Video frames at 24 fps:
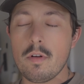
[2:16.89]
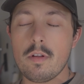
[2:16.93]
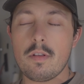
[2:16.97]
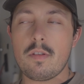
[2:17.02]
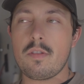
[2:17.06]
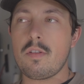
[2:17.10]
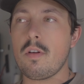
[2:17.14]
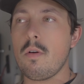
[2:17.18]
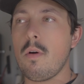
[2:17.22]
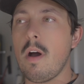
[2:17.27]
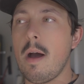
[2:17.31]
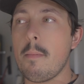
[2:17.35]

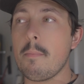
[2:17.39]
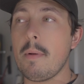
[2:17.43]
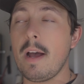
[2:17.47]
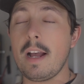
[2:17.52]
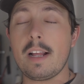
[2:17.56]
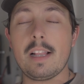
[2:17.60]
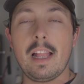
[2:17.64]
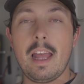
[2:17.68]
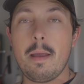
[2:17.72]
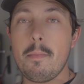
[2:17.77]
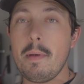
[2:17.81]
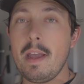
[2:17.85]
So I'm not
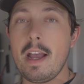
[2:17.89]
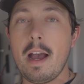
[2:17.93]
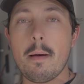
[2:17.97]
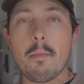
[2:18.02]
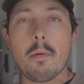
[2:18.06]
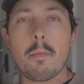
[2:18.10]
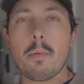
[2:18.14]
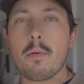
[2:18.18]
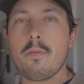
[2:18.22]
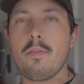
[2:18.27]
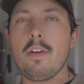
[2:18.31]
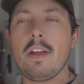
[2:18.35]
claiming I'm
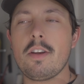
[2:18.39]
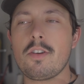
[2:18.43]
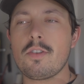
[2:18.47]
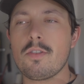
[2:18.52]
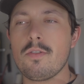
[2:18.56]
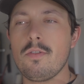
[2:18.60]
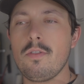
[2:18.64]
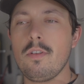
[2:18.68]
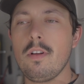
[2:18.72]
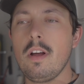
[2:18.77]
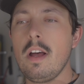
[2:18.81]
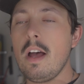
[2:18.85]
a
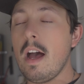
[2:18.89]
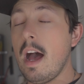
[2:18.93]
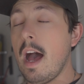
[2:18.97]
professional.